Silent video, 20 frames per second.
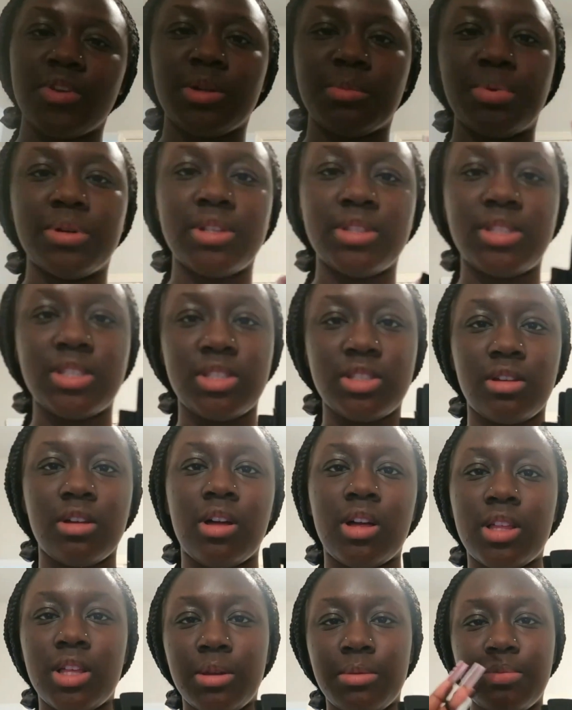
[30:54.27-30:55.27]
gonna put this
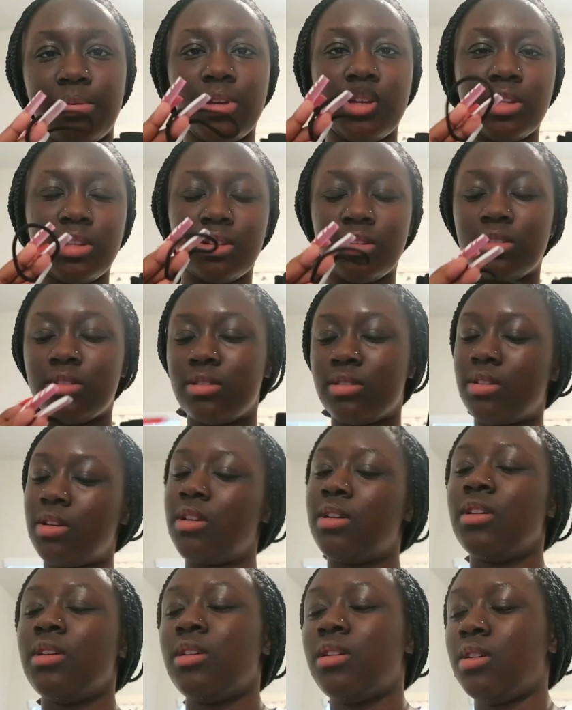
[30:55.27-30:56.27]
cockpit in.
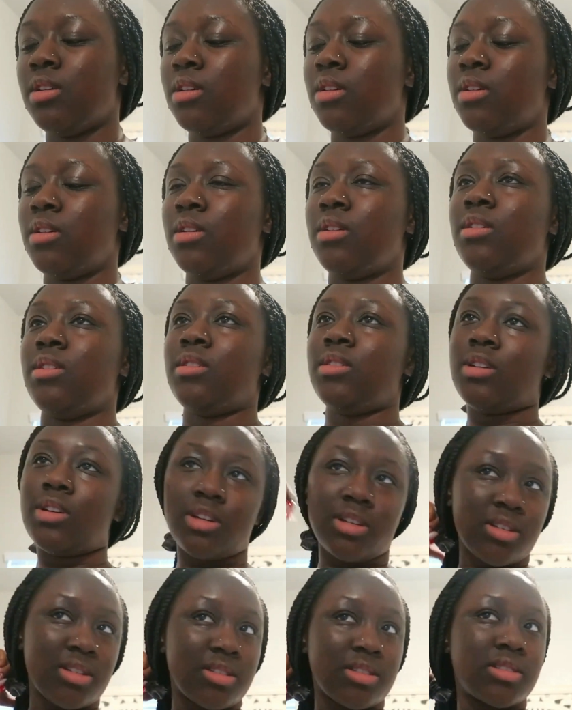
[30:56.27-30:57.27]

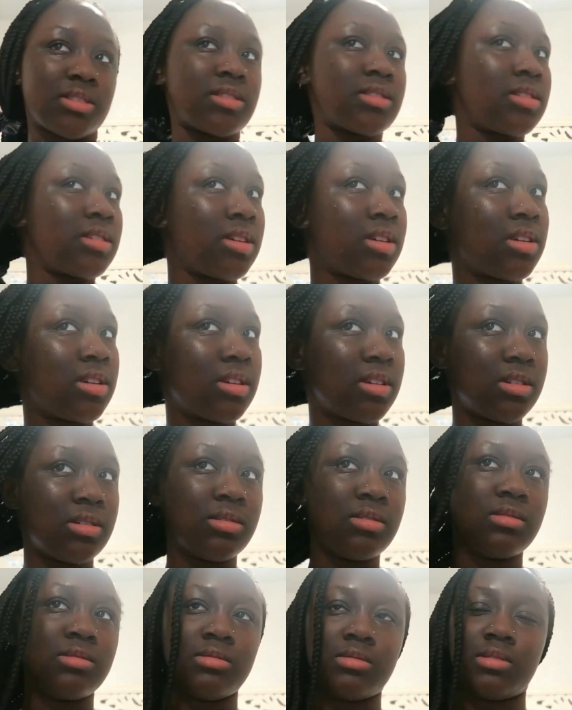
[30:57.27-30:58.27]
Cause,
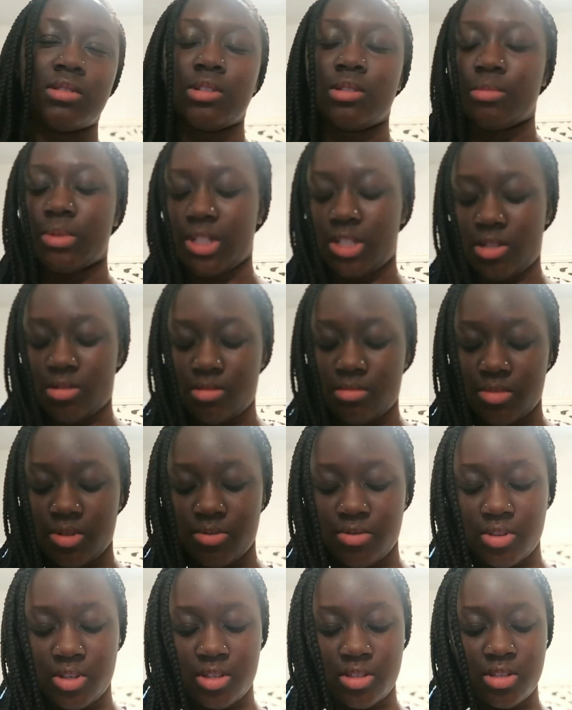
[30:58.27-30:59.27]
whew, I need my hair on my
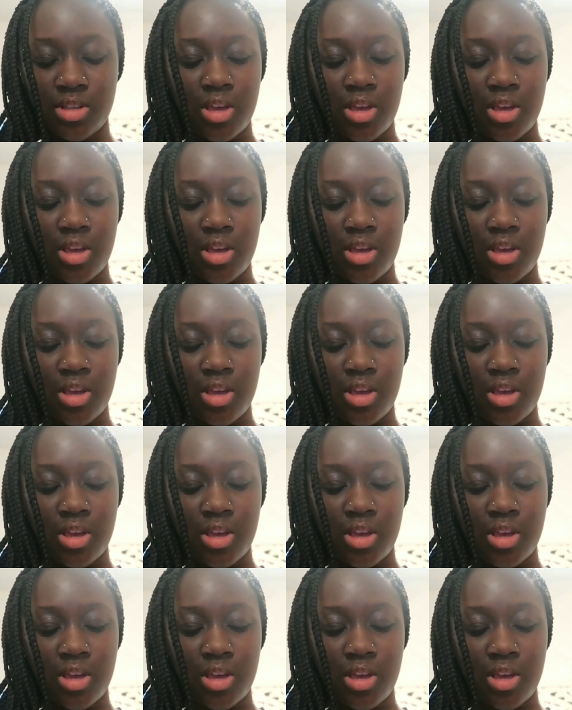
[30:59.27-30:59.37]
face.